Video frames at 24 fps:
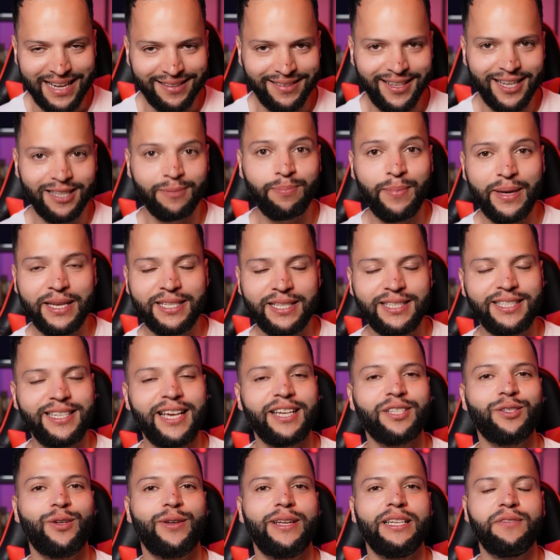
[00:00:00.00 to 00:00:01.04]
I did miss
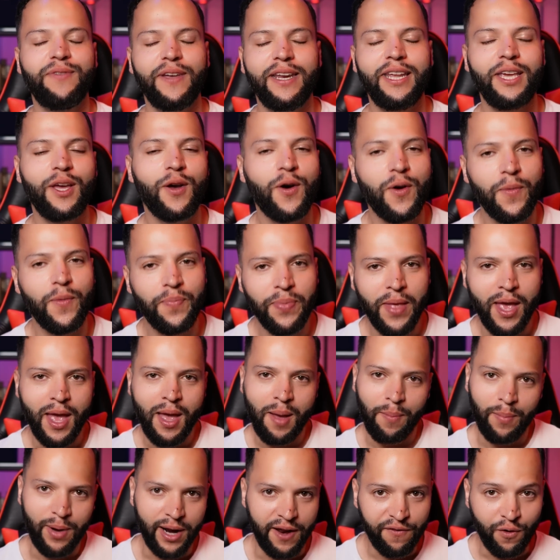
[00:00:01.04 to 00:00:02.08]
yesterday's video.
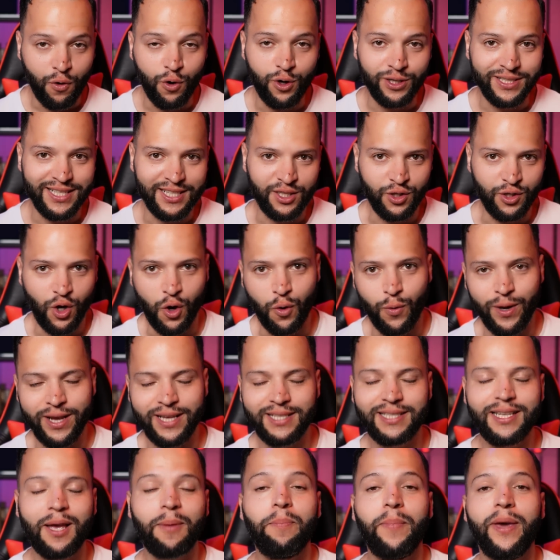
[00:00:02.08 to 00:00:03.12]
But of course, as
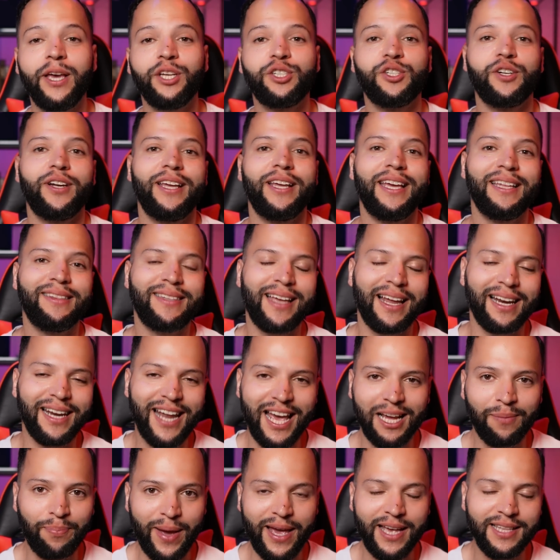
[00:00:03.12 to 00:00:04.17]
always, make sure to hit that
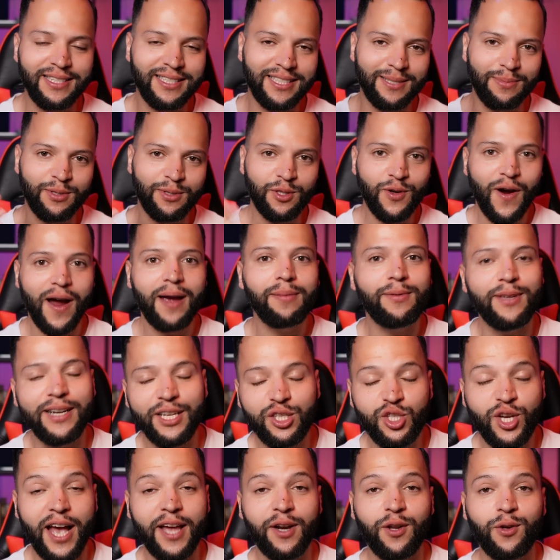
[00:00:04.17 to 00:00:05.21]
like button, subscribe to the
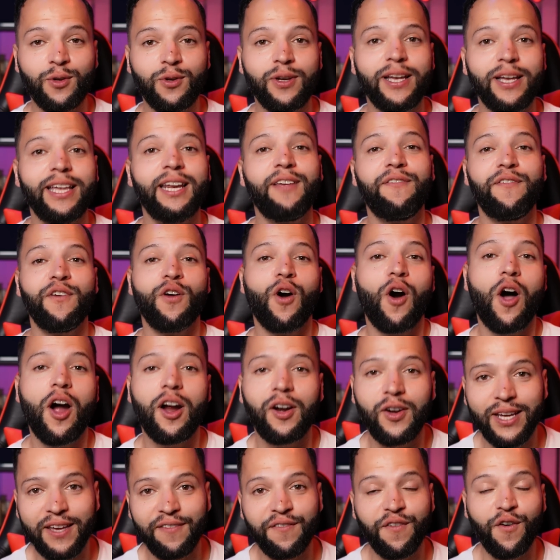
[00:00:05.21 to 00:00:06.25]
channel, and if you are
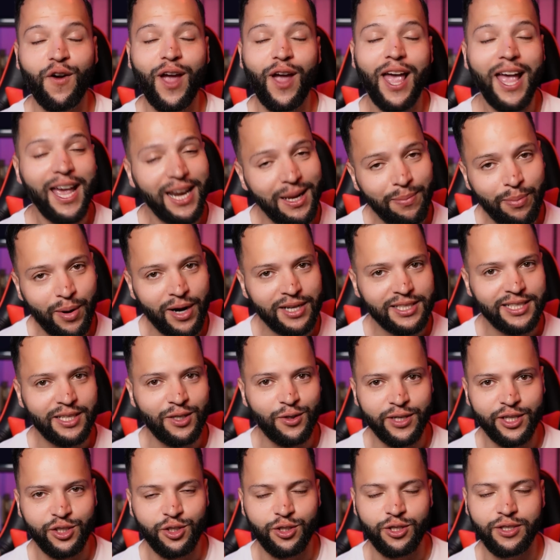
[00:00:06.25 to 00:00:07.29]
looking for any
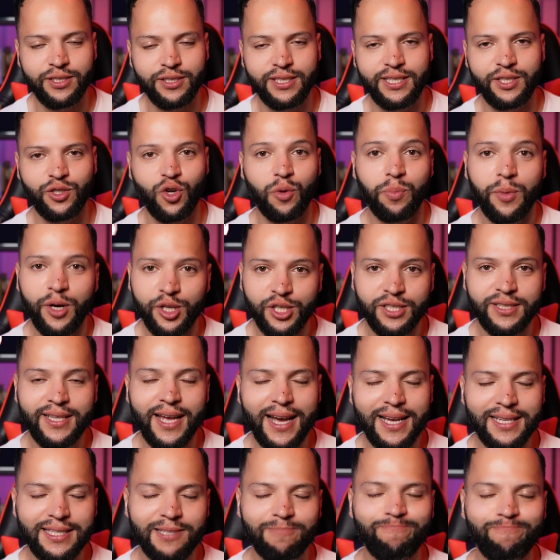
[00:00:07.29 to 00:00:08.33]
Barcelona jerseys or
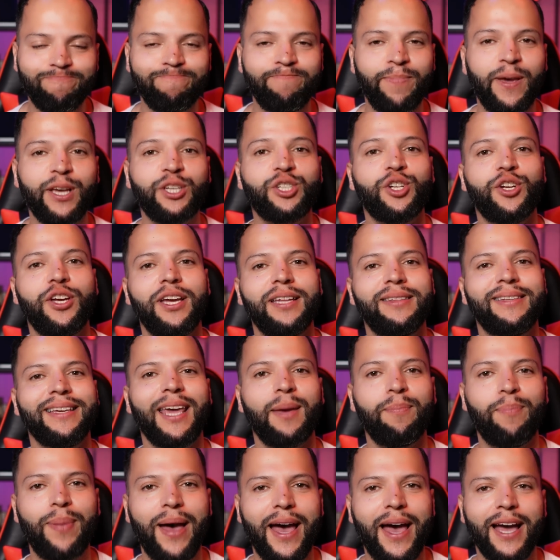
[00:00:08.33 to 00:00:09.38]
merchandise, make sure you hit the
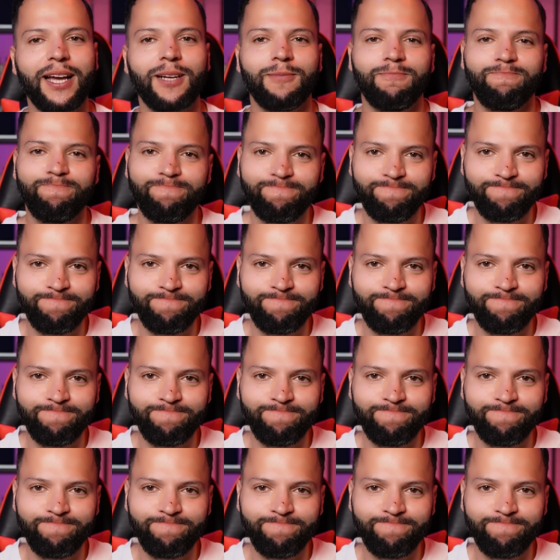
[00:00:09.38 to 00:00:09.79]
kickback.